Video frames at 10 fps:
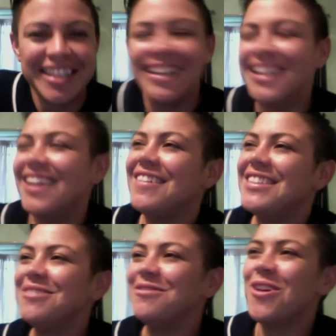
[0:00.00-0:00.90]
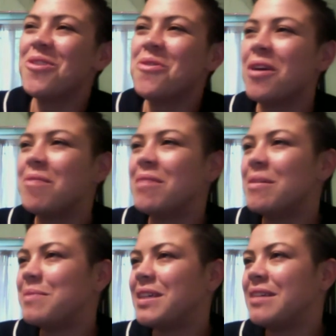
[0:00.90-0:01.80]
No, we do vocal
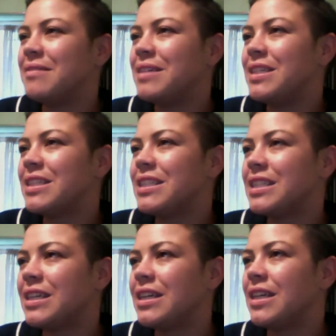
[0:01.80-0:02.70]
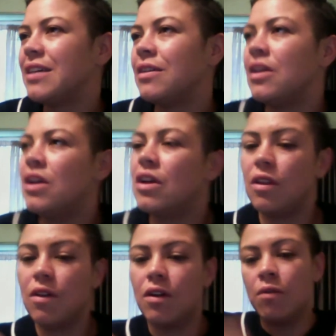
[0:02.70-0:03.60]
warm-ups and we just,
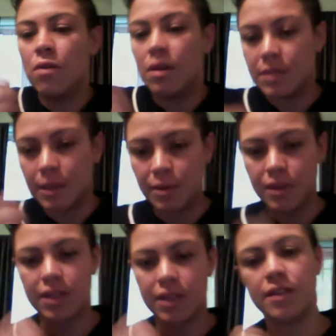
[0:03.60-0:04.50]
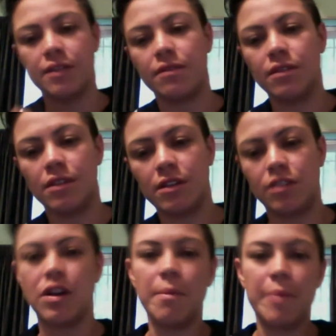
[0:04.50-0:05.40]
Laura warms up with her
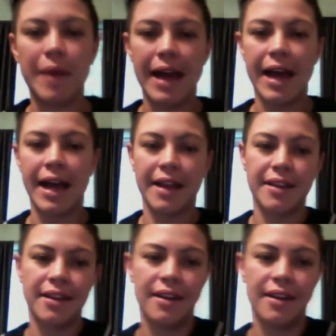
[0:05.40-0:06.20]
drum pad.